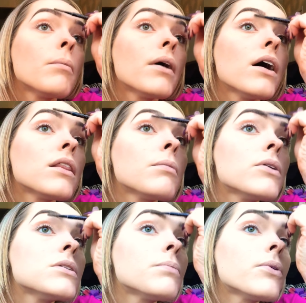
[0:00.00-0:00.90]
But the
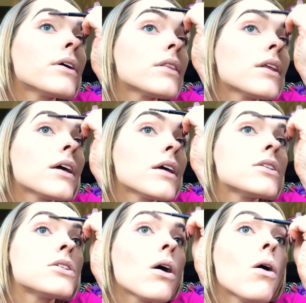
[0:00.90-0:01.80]
most important thing
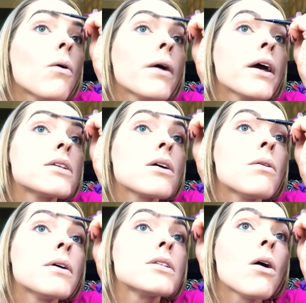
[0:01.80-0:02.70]
is to always,
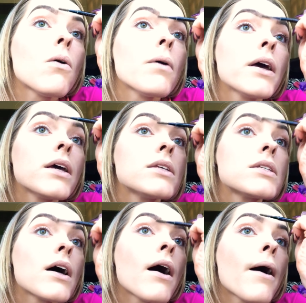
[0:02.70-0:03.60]
always, always